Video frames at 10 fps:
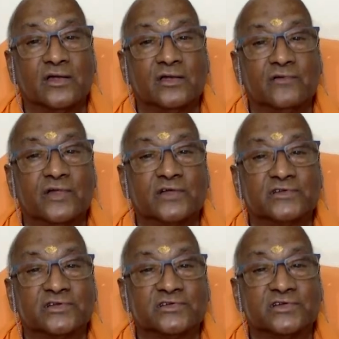Your
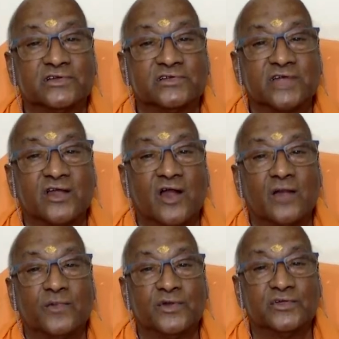existence
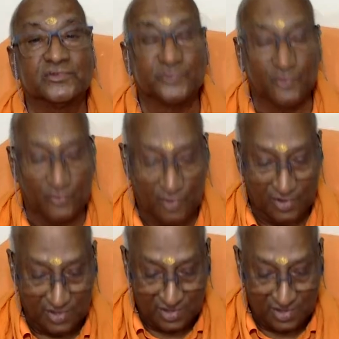cannot be disproved.